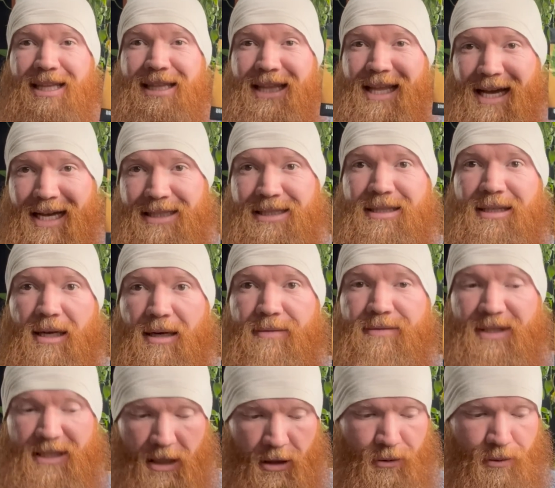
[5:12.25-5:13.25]
Lots of
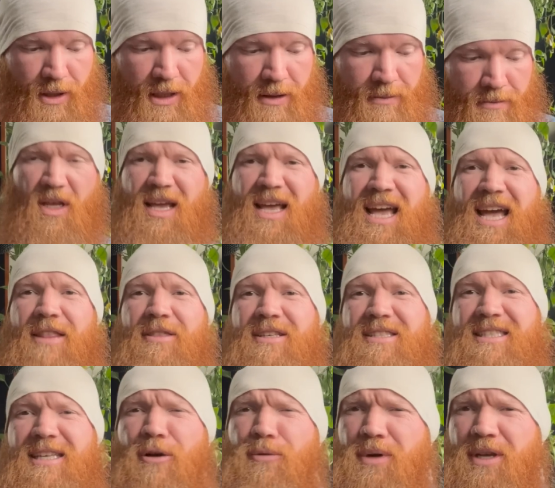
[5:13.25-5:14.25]
celery. And the
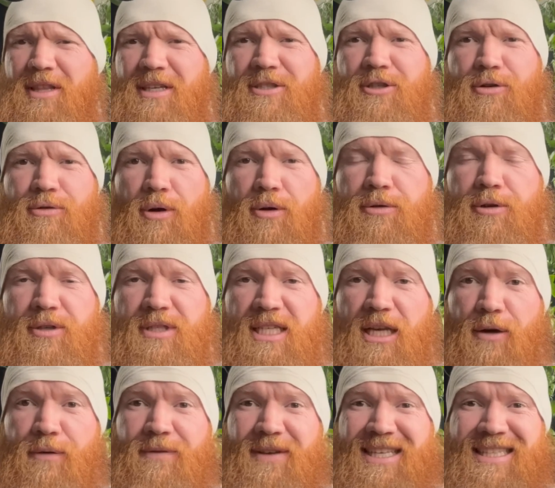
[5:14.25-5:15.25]
celery that you're growing
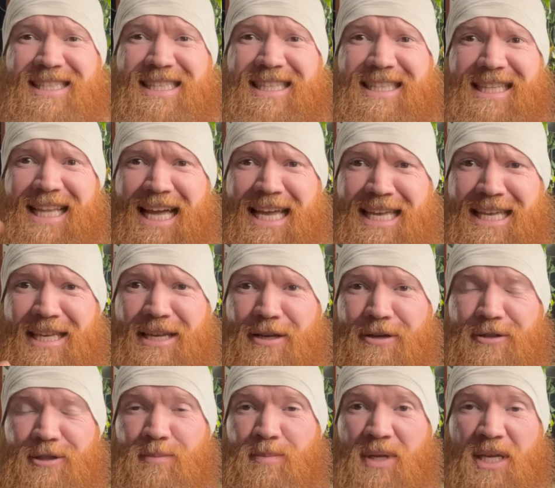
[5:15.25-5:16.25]
yourself is light
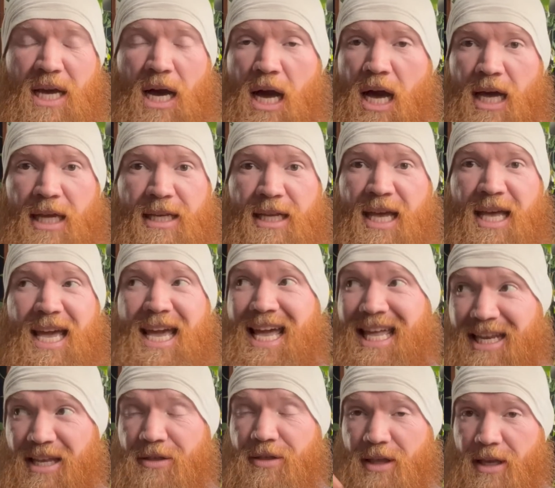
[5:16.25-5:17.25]
years beyond
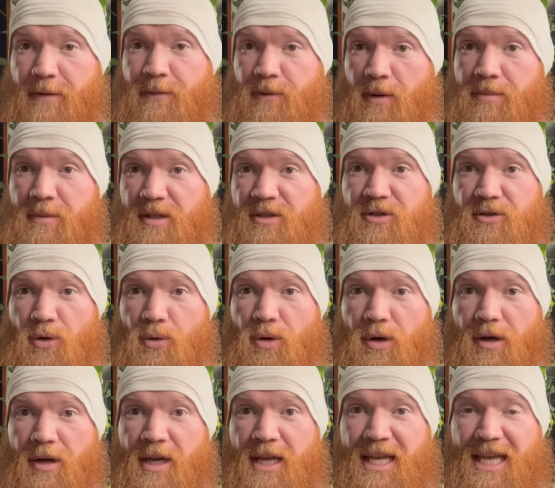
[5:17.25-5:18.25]
anything from the
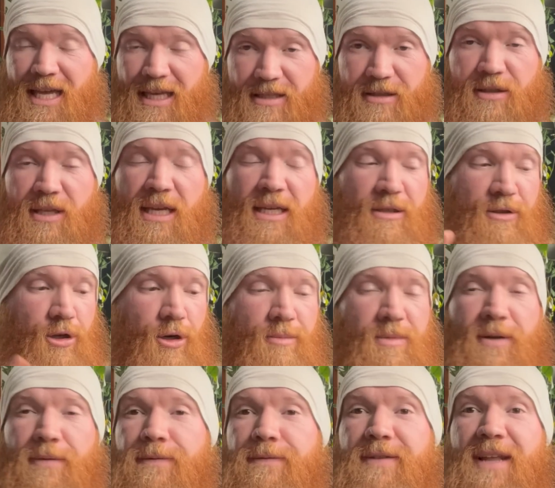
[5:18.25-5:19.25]
store is in
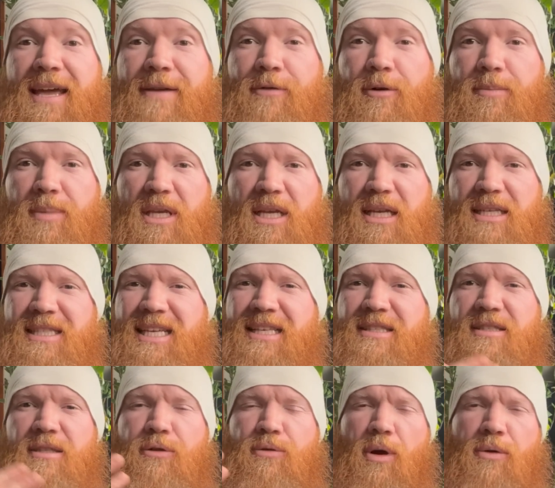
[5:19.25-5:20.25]
terms of flavor because
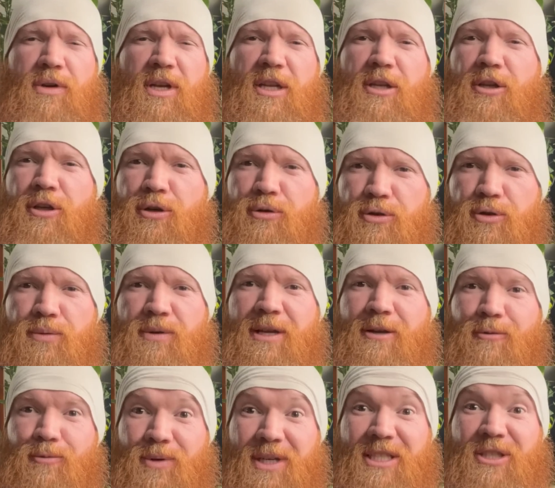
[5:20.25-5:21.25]
it's grown in
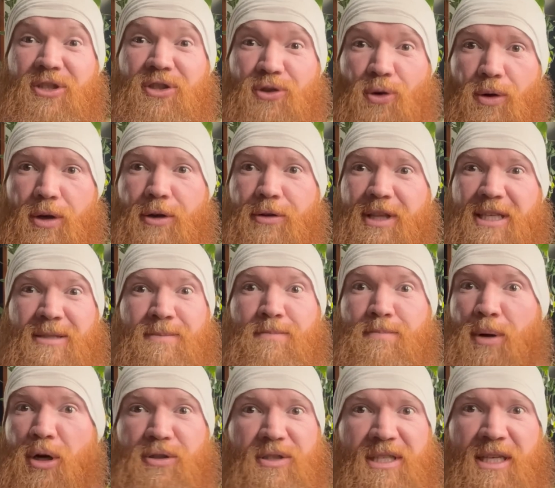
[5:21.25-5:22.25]
nutrient rich soil that's
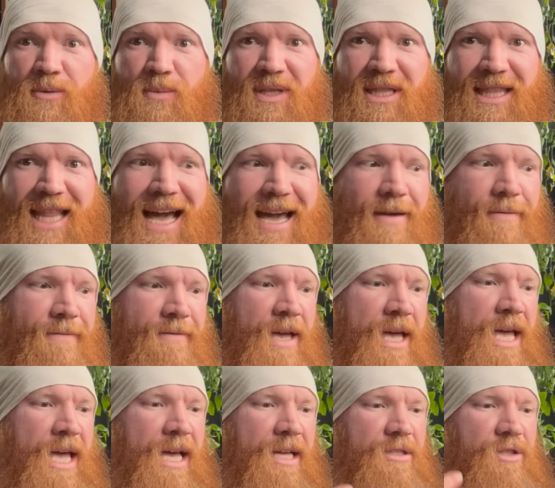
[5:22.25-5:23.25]
bursting with
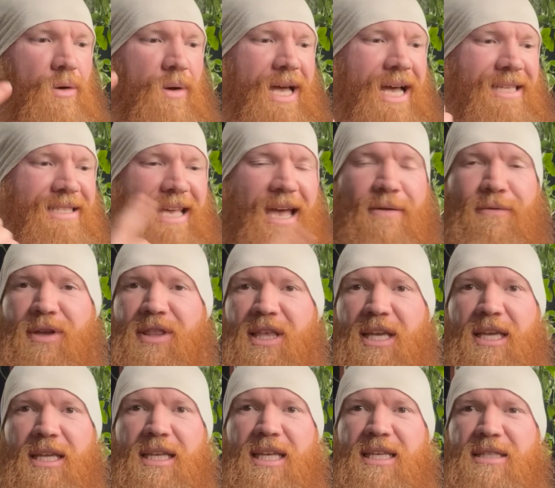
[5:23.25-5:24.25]
life. And so it has
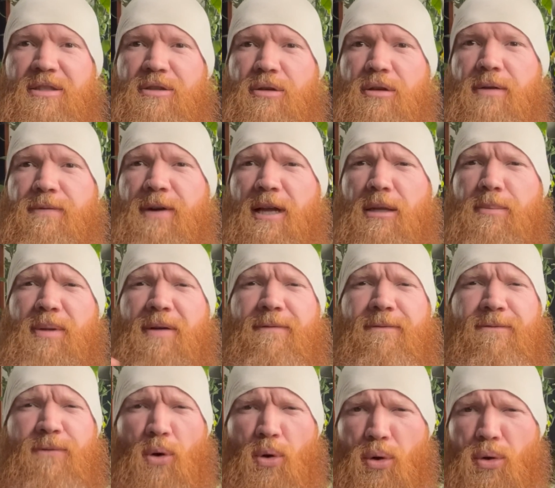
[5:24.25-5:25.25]
everything it needs to develop a
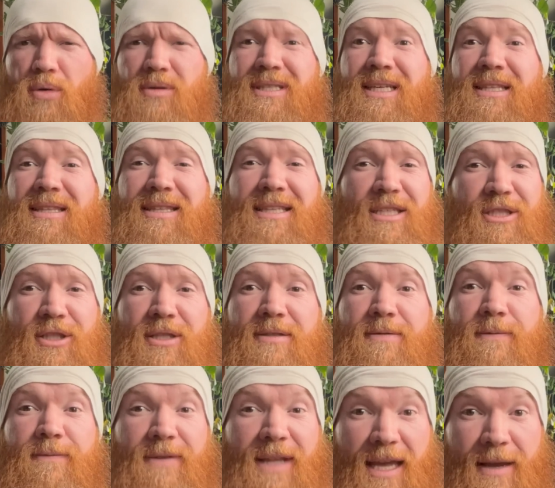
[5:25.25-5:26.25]
full, delicious
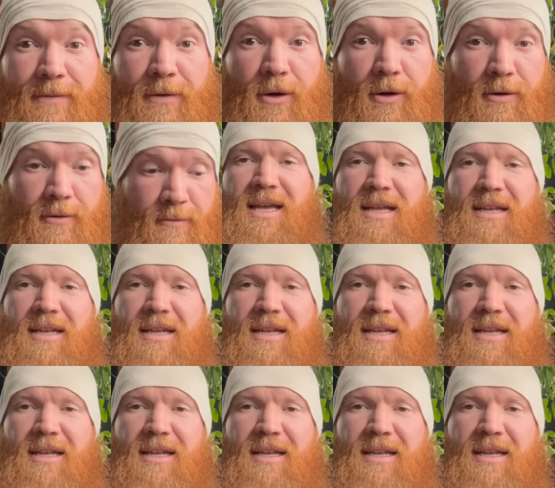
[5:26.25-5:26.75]
flavor.